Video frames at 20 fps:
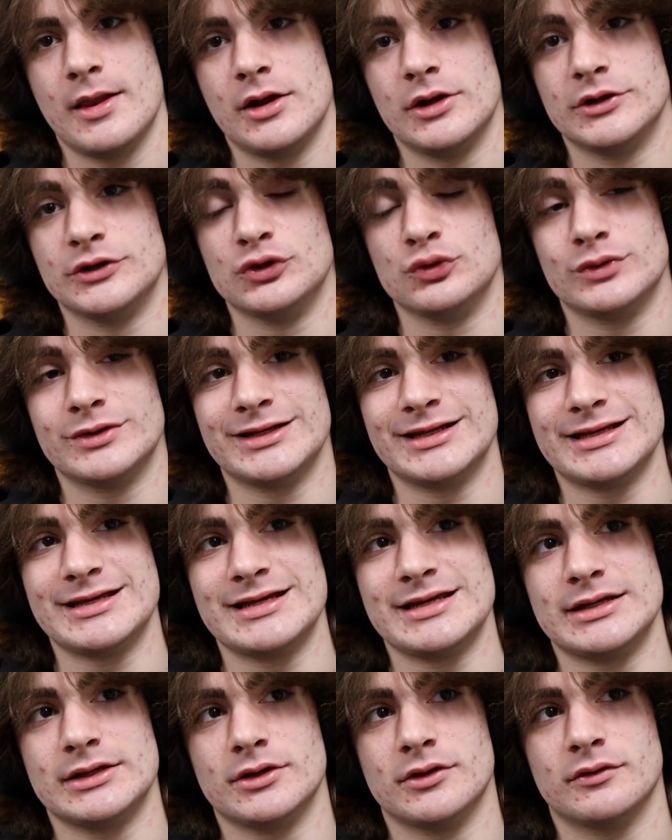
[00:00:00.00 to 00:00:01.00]
you can
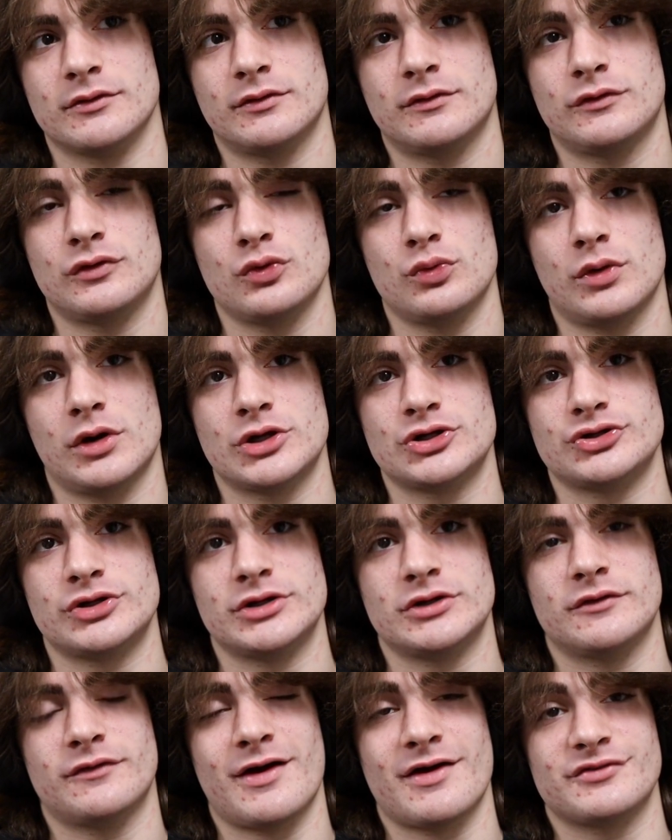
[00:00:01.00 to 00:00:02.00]
eat
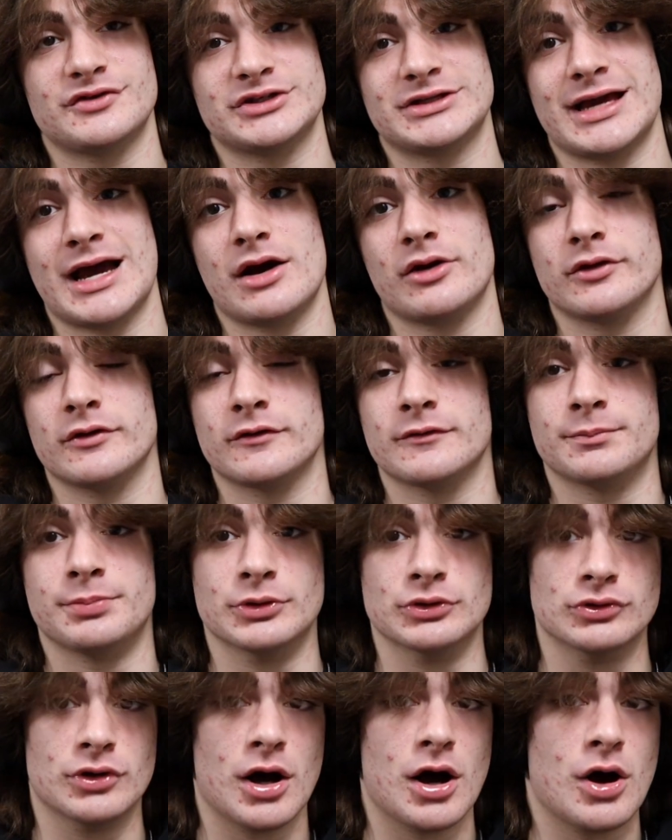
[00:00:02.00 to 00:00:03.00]
200 to 500 calories
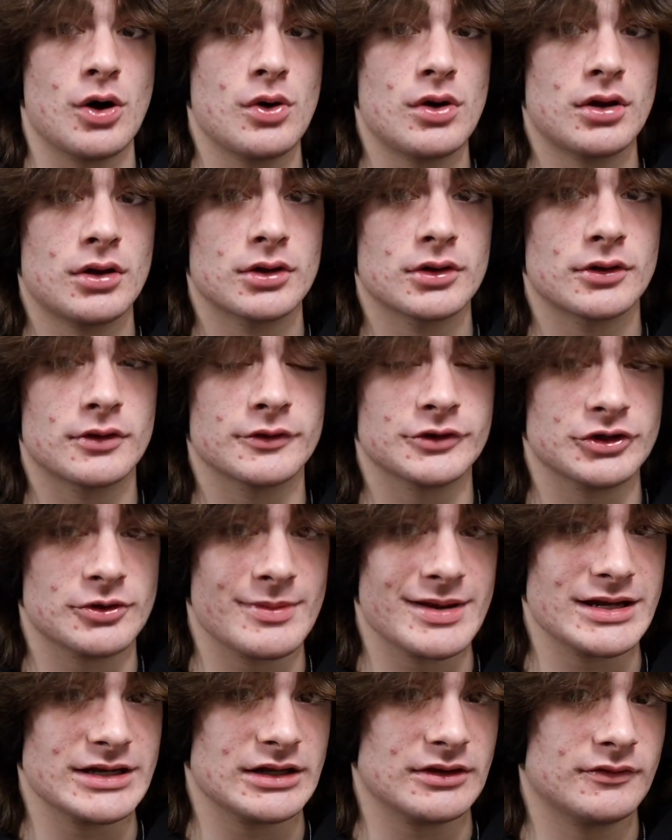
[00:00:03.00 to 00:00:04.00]
below your
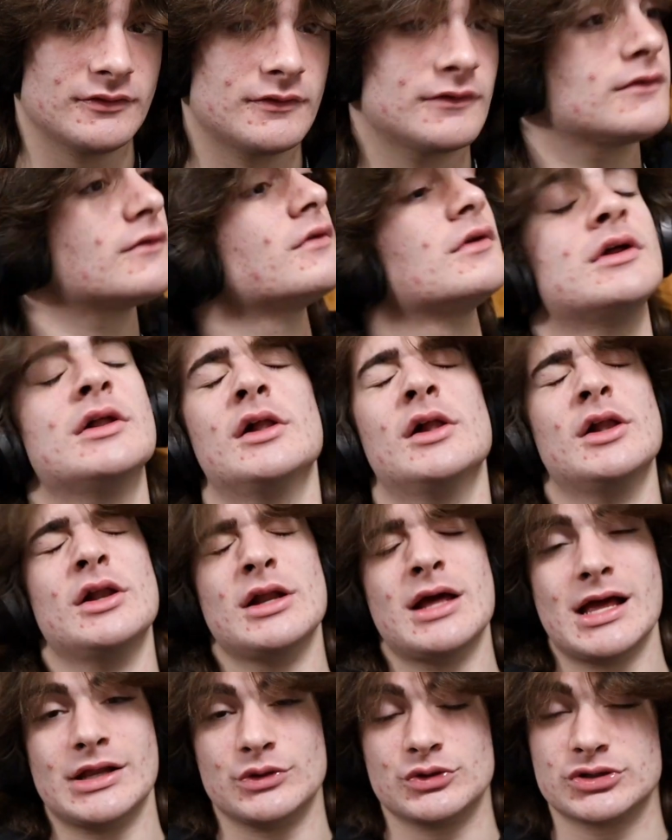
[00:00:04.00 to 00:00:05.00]
maintenance,
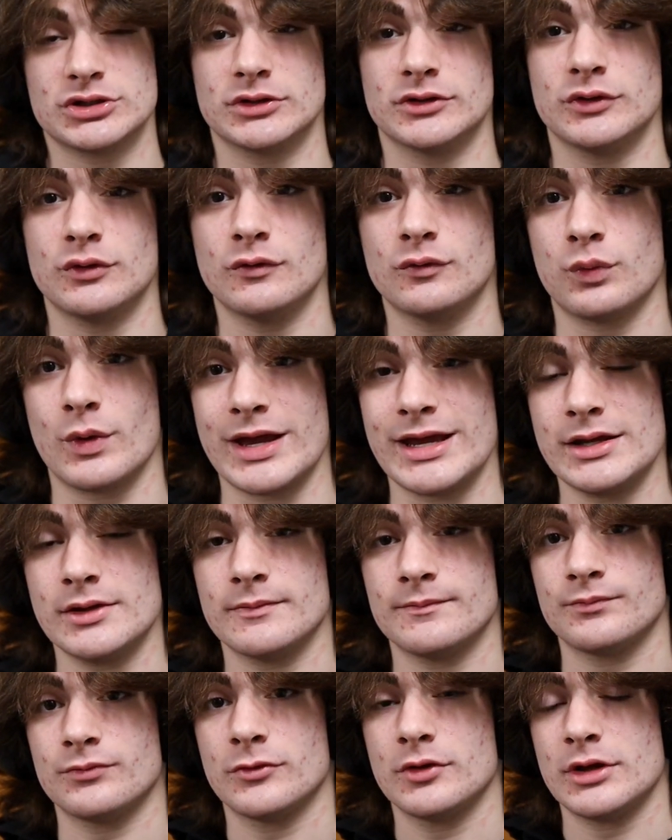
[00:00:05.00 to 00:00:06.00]
and you should lose weight.
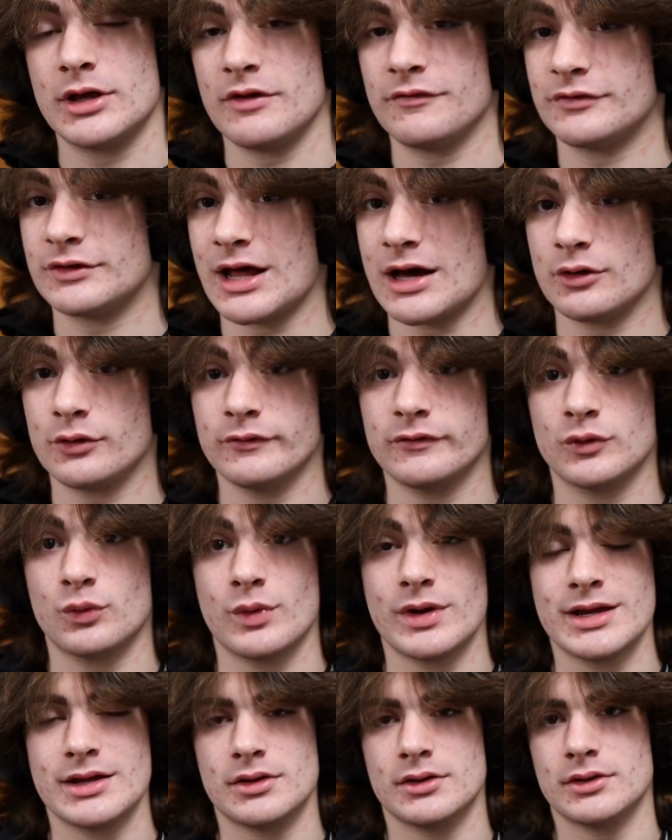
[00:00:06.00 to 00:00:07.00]
If you're not losing
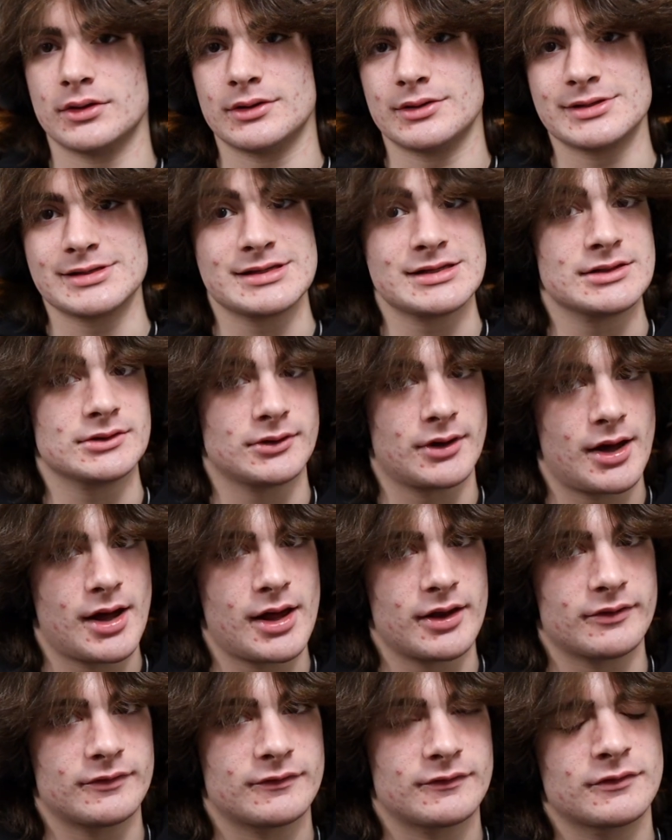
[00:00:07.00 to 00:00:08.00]
weight, eat
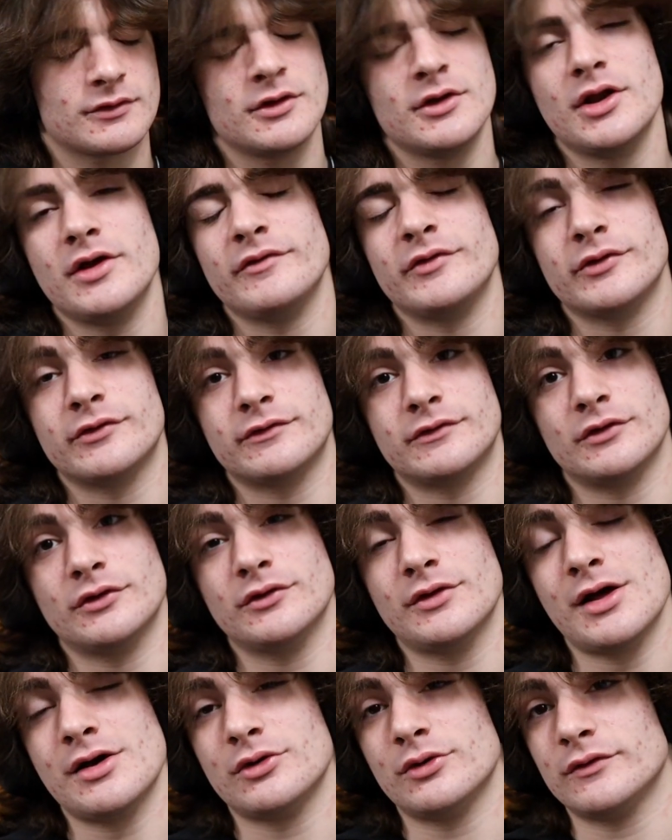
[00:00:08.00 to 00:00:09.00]
less. If you're still
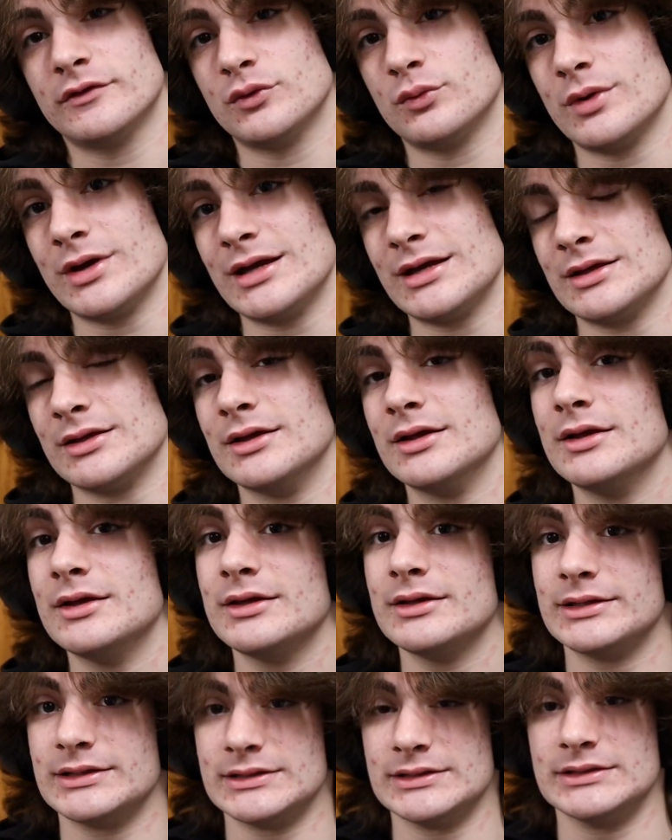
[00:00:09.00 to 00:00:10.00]
not losing weight,
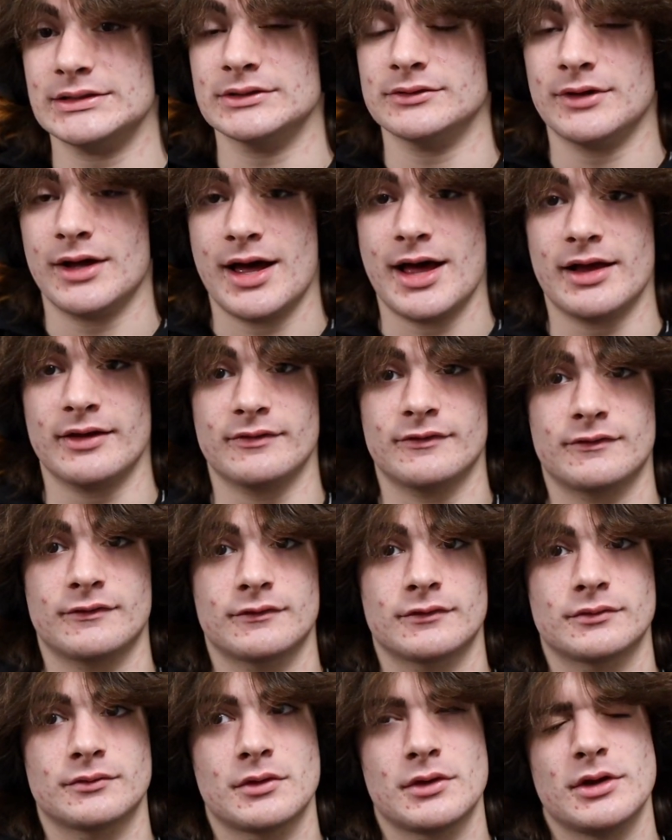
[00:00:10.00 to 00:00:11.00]
eat
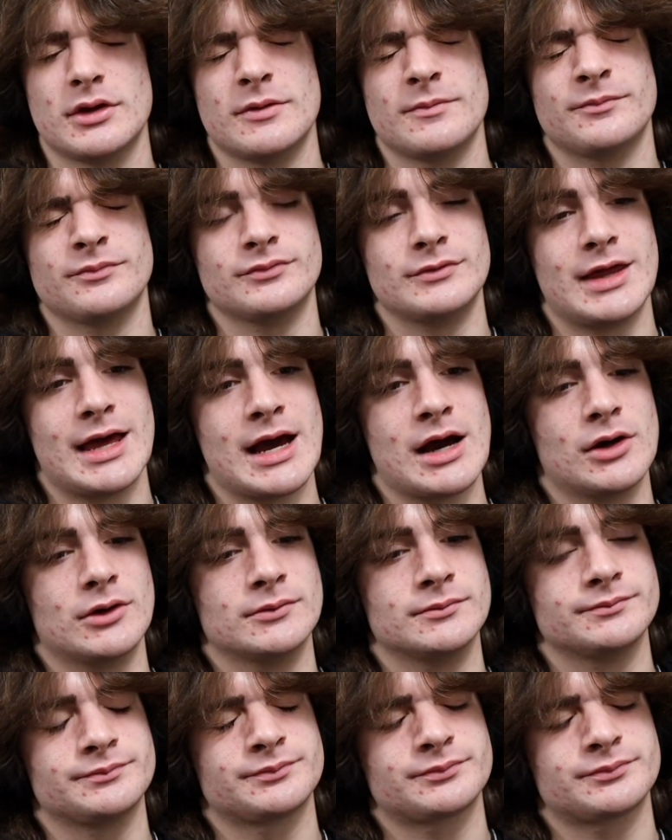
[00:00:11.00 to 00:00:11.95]
less. Now,